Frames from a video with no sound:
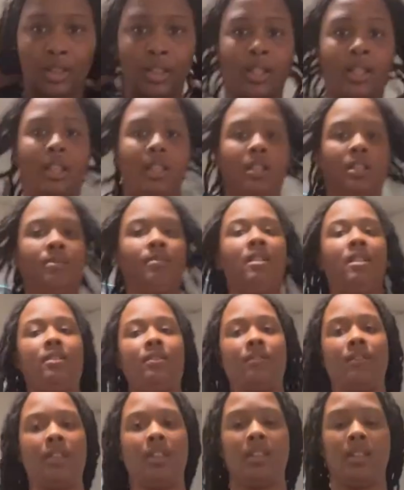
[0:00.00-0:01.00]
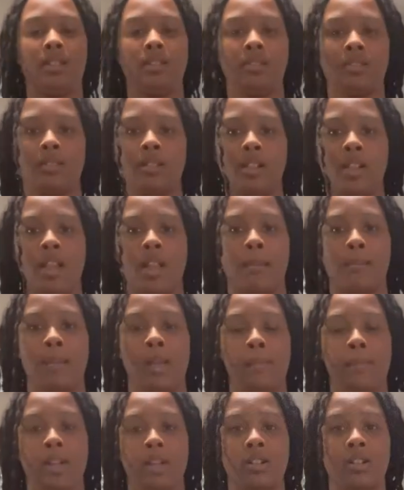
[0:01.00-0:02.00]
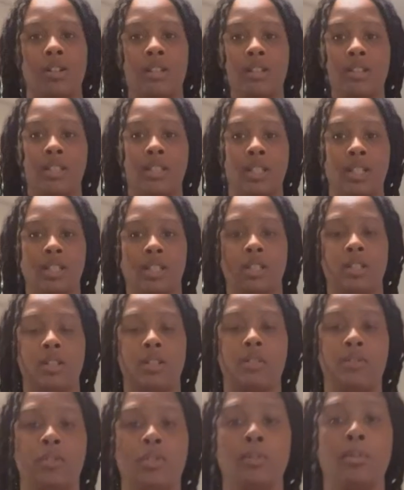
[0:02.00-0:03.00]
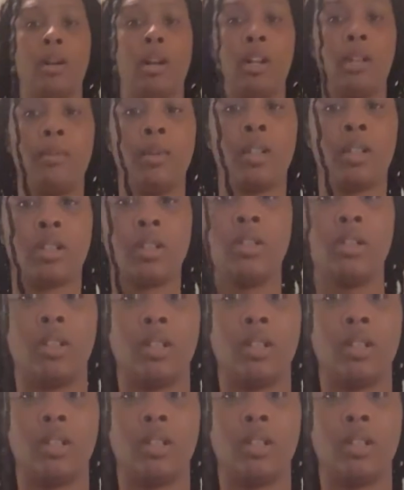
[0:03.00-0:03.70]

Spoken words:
here's my fit. Maybe I'll go downstairs and go to the full body mirror so you